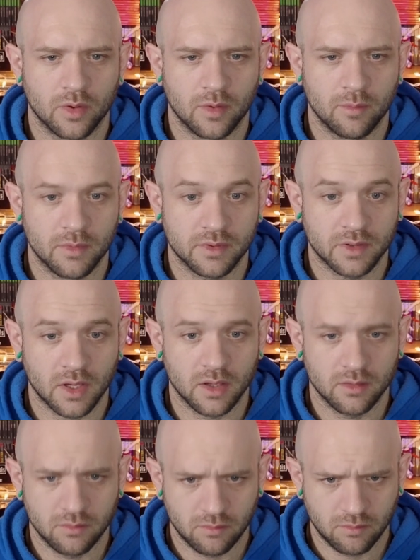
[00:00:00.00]

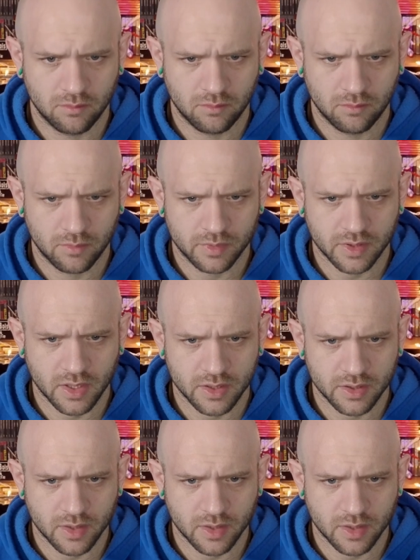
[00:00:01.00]
massage